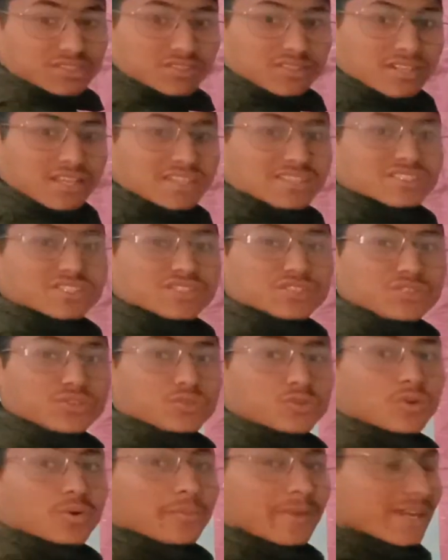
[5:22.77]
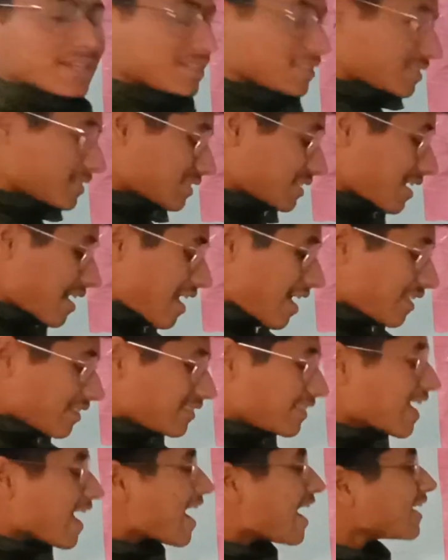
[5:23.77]
is known as euchromatins.
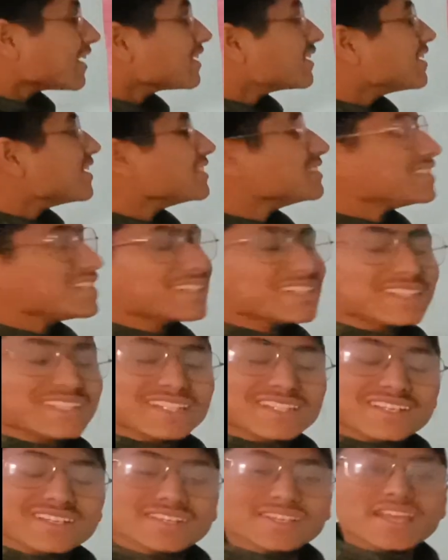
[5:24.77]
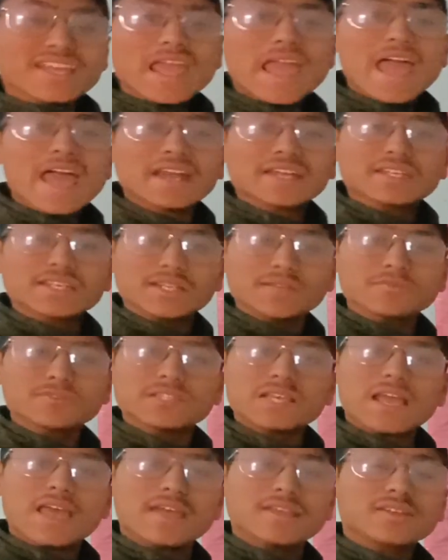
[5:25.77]
They are genetically
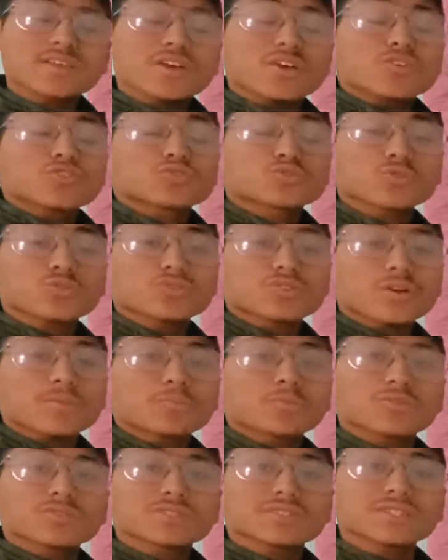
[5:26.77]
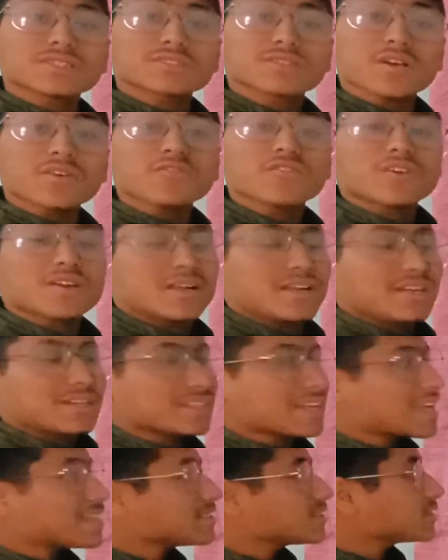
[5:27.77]
active and show the process of
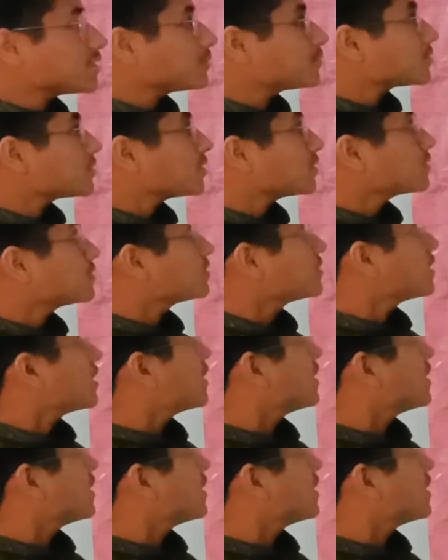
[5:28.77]
transcription.